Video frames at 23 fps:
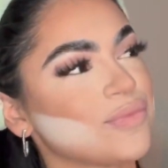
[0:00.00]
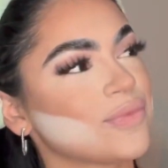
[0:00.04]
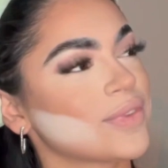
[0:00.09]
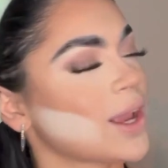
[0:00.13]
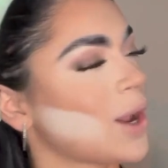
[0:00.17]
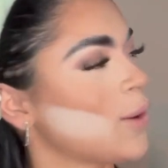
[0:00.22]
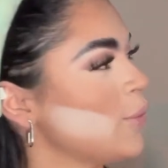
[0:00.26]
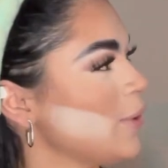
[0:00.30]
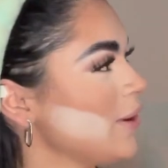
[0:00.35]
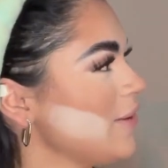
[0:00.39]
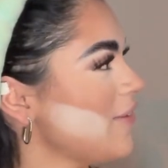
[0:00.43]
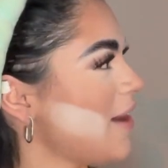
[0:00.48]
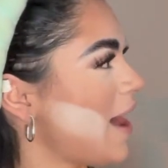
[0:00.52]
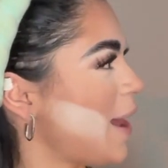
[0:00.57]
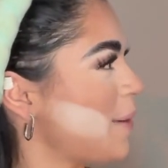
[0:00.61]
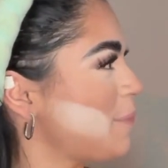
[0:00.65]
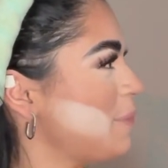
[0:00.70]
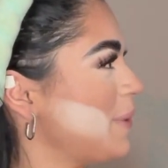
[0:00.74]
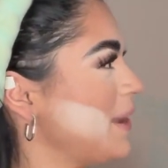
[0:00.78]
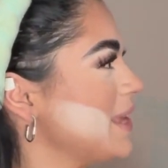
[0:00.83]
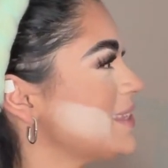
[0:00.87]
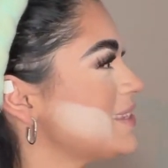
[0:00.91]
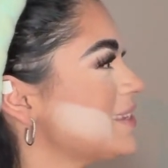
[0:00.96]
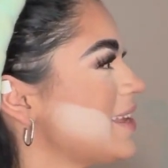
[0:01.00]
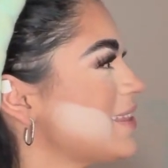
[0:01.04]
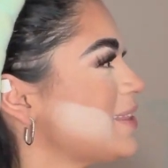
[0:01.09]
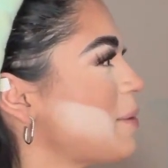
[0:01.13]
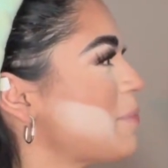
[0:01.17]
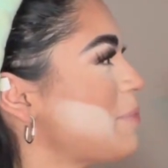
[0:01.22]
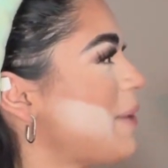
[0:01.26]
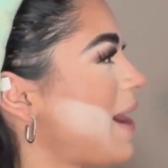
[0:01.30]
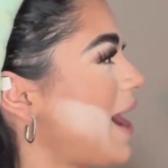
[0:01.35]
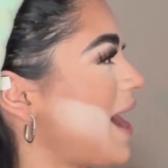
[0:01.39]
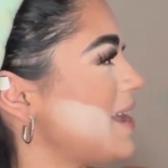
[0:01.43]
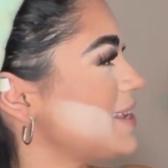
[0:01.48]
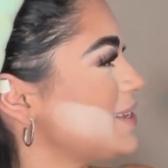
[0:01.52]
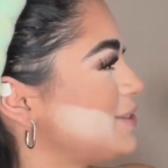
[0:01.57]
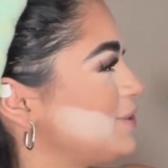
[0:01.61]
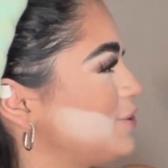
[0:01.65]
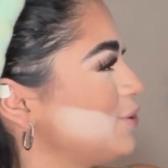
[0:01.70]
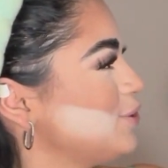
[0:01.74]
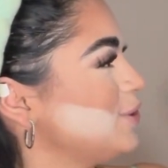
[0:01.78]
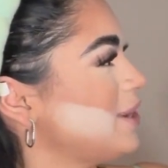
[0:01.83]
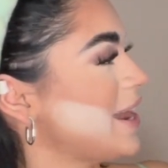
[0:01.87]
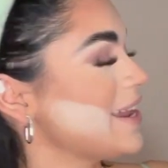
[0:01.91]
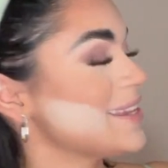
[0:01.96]
We've had pizza the past
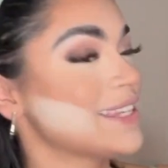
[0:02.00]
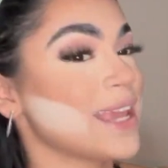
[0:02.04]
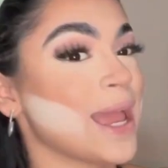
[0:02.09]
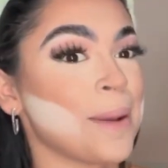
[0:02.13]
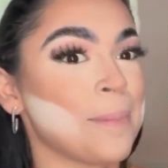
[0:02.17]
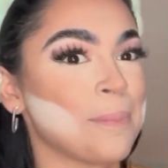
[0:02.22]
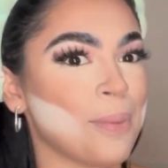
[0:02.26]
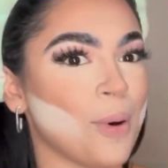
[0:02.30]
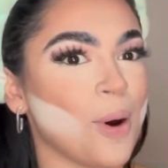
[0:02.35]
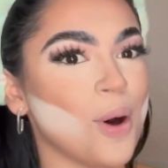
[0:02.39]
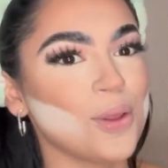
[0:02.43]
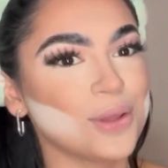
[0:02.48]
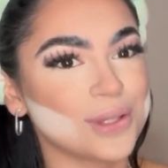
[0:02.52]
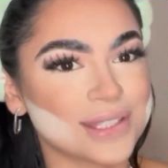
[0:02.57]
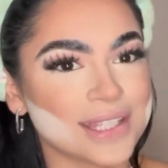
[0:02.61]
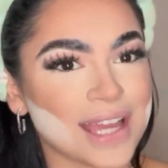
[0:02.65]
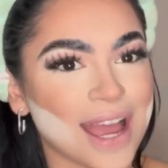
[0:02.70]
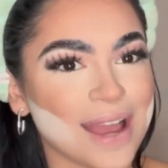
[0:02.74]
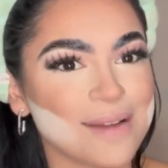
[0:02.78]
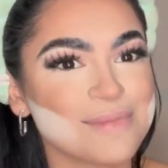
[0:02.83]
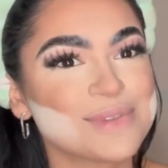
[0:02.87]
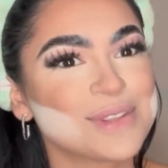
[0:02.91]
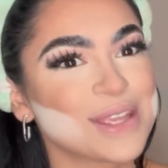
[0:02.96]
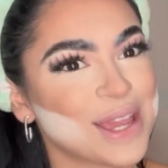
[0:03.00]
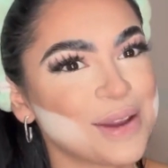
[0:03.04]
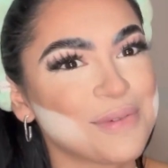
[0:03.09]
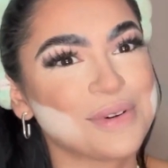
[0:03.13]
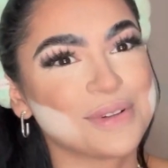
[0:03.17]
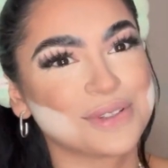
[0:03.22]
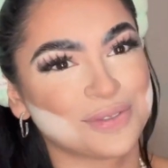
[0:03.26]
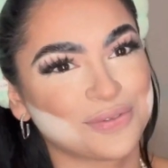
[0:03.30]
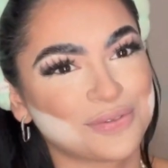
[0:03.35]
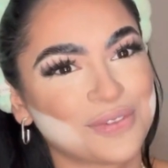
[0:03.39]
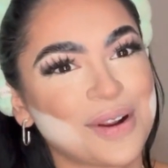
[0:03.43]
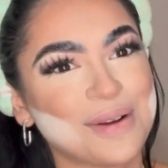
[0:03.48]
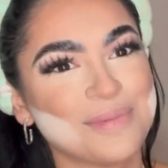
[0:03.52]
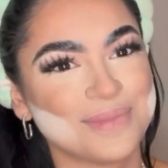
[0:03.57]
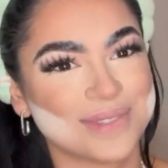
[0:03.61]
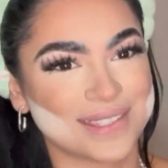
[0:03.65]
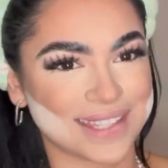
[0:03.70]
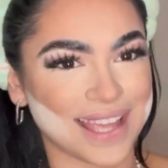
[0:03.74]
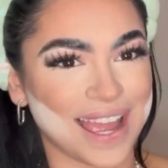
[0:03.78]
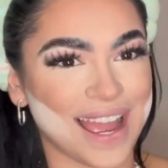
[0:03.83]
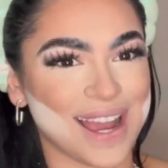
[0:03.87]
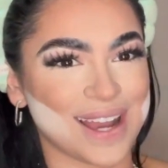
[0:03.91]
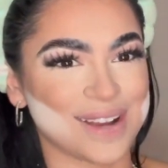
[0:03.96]
2 days, and both times it was from
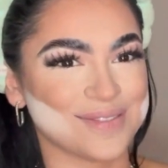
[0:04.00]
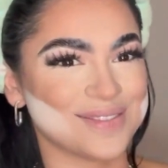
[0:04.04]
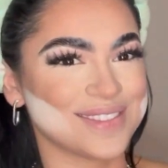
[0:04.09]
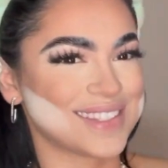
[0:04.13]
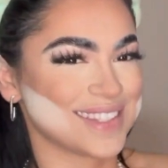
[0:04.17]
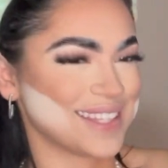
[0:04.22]
Sam's.